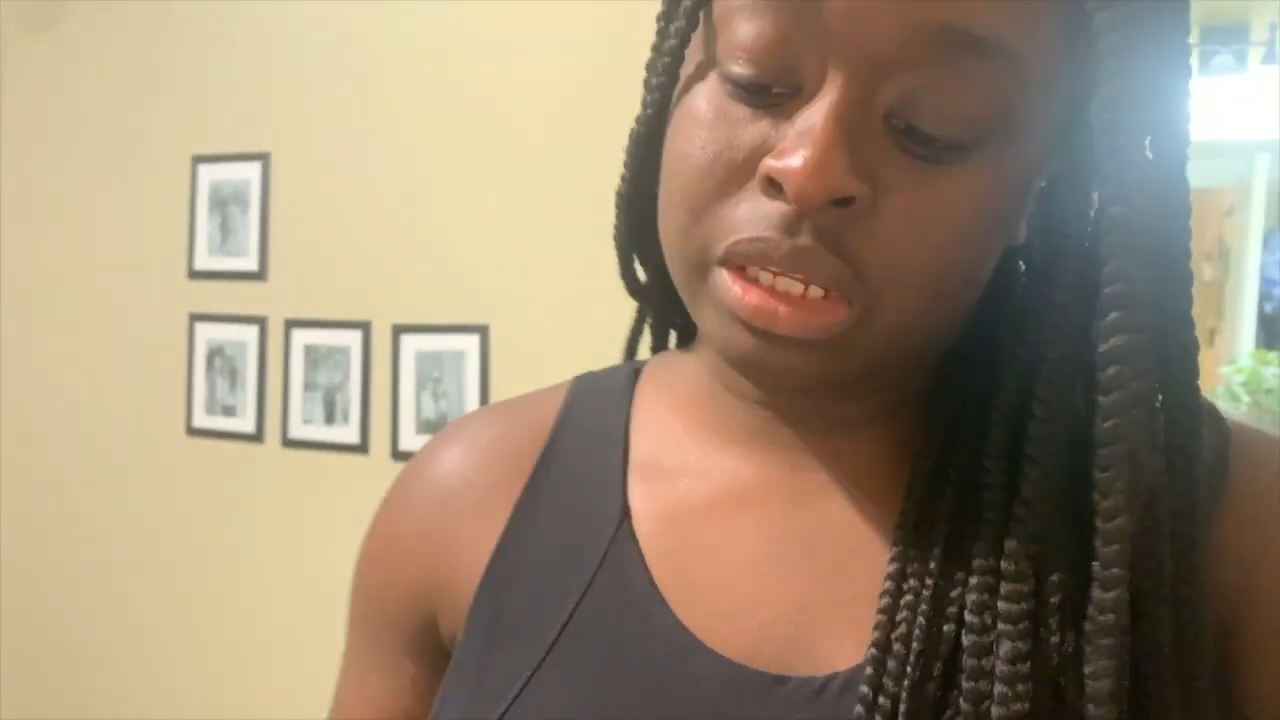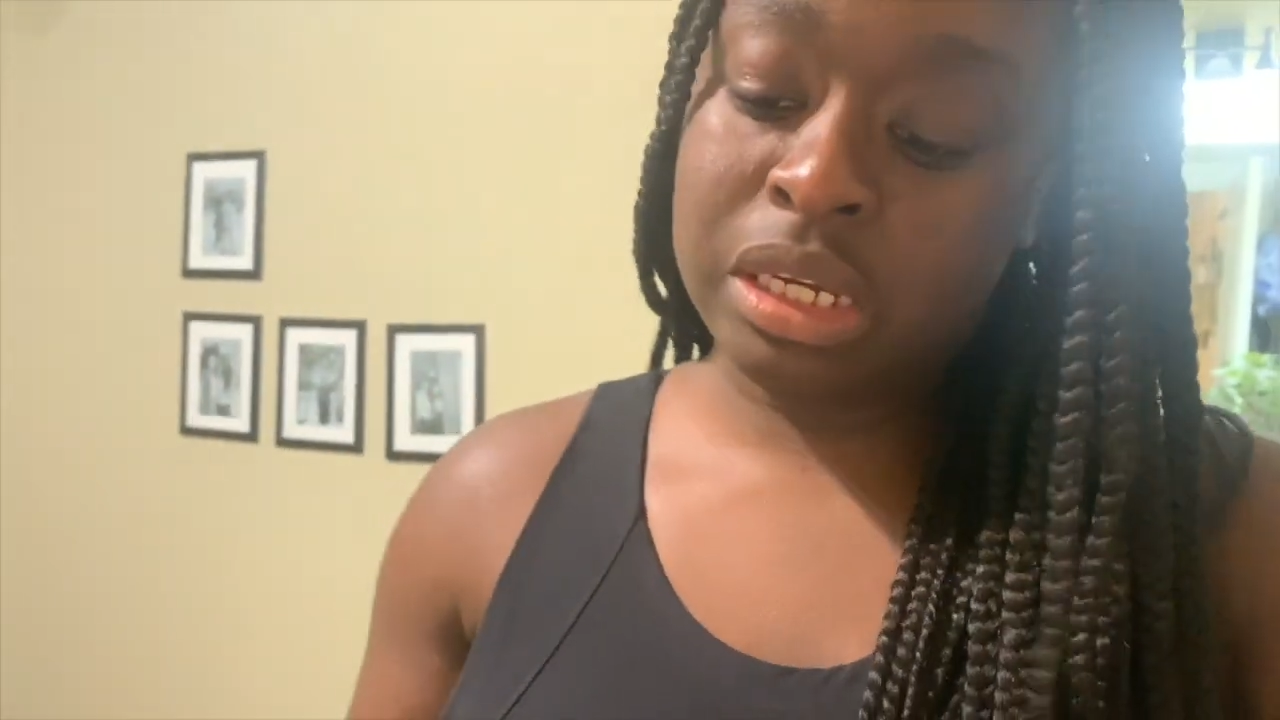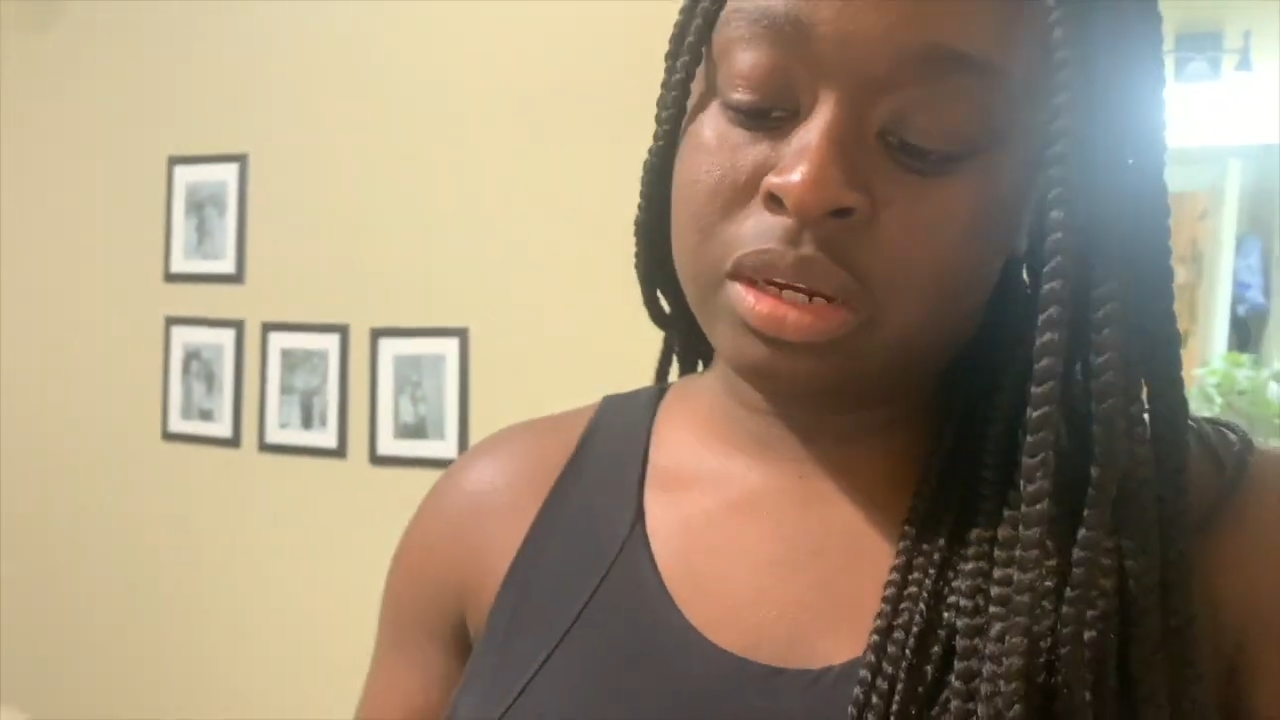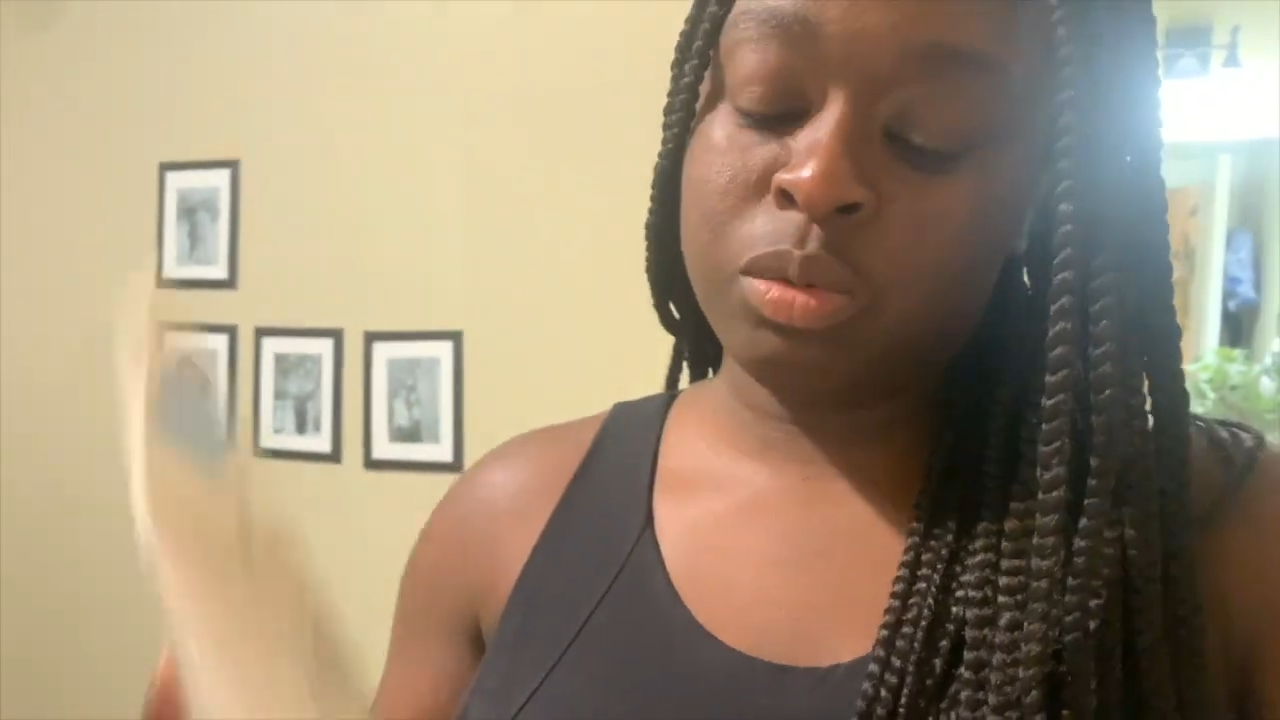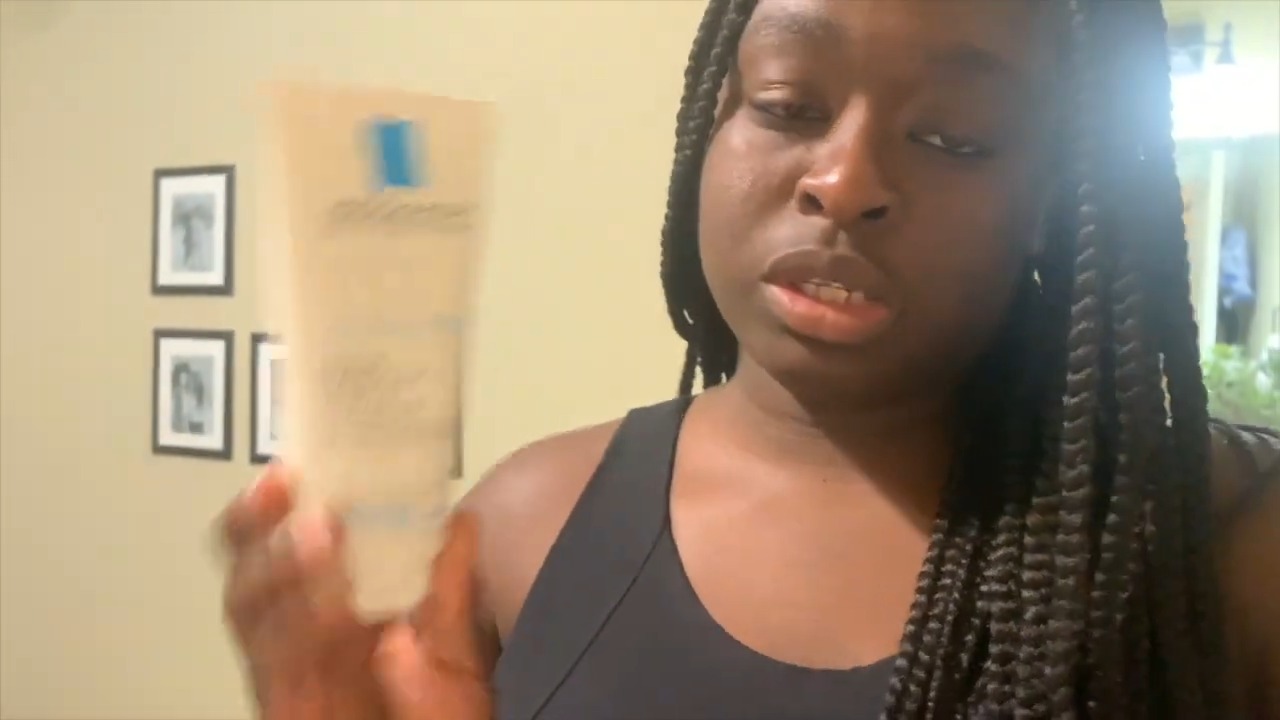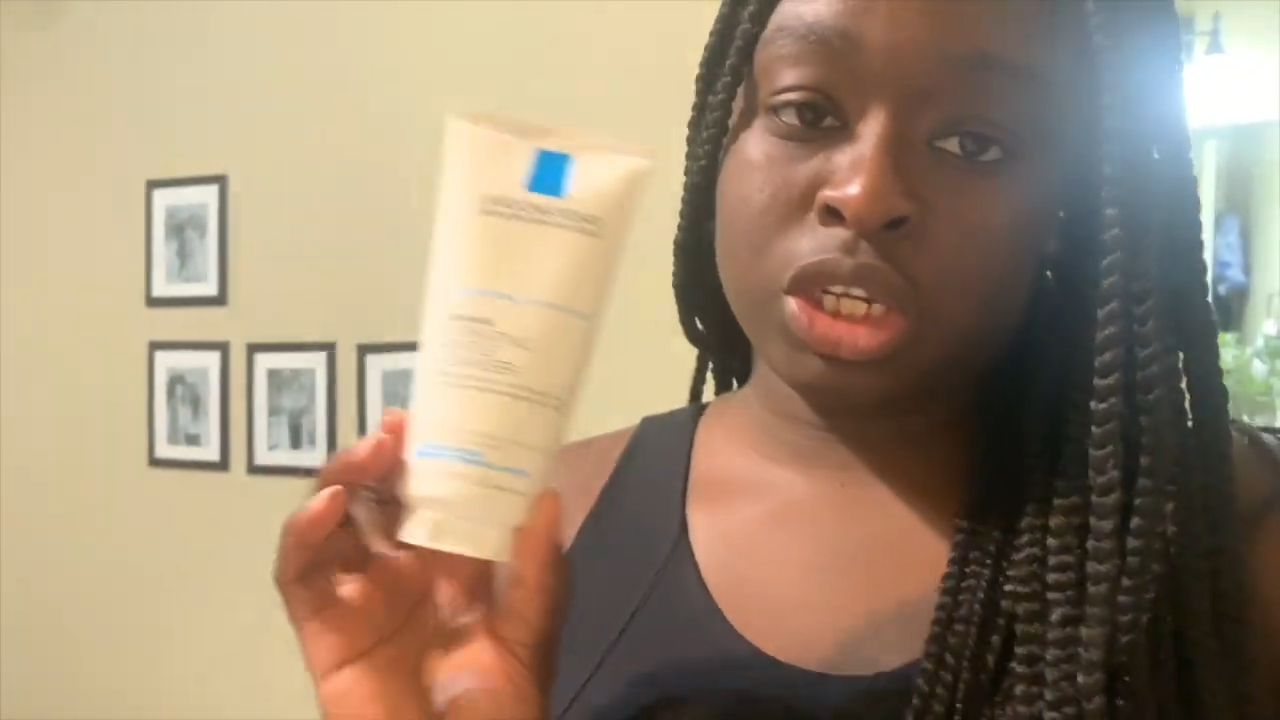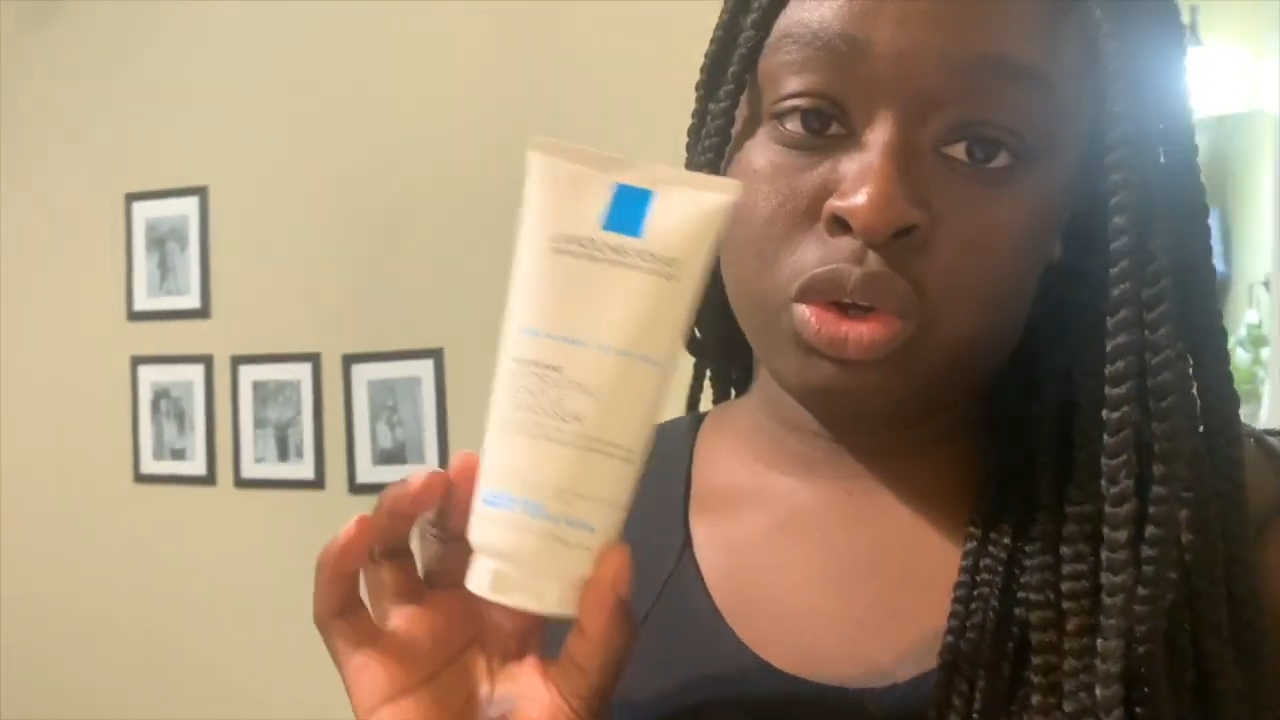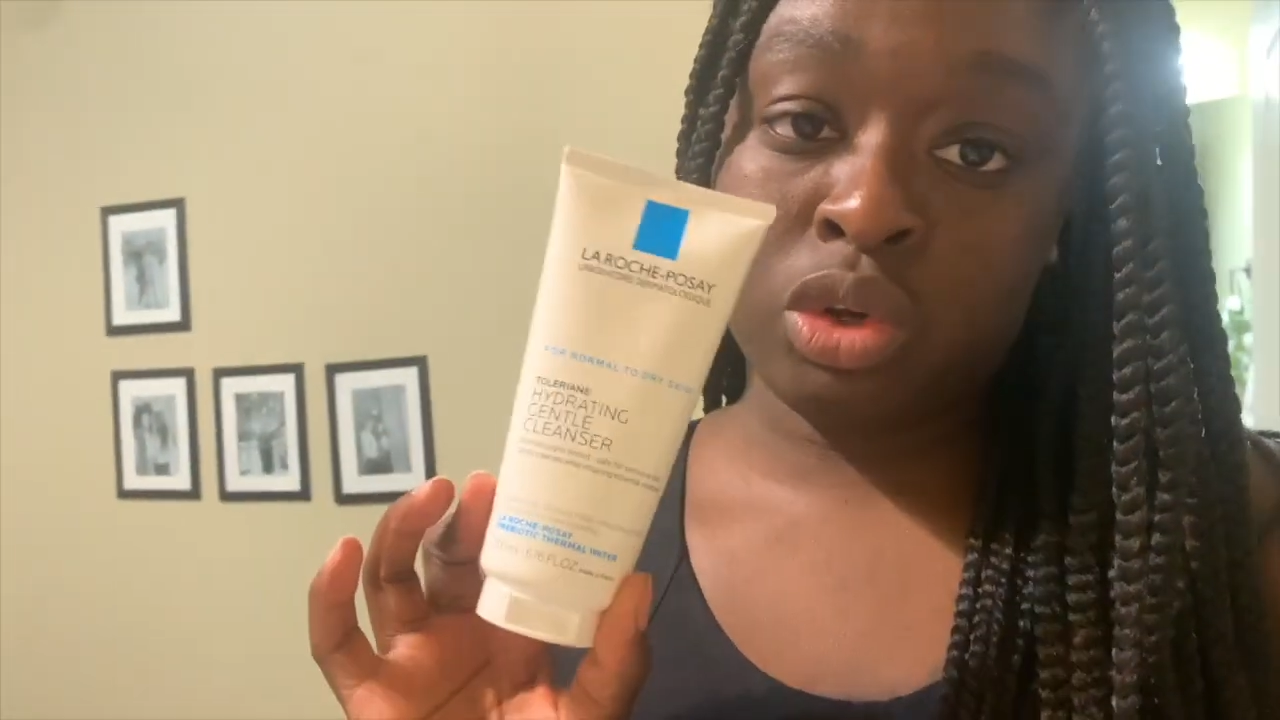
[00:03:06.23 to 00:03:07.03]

needed was a new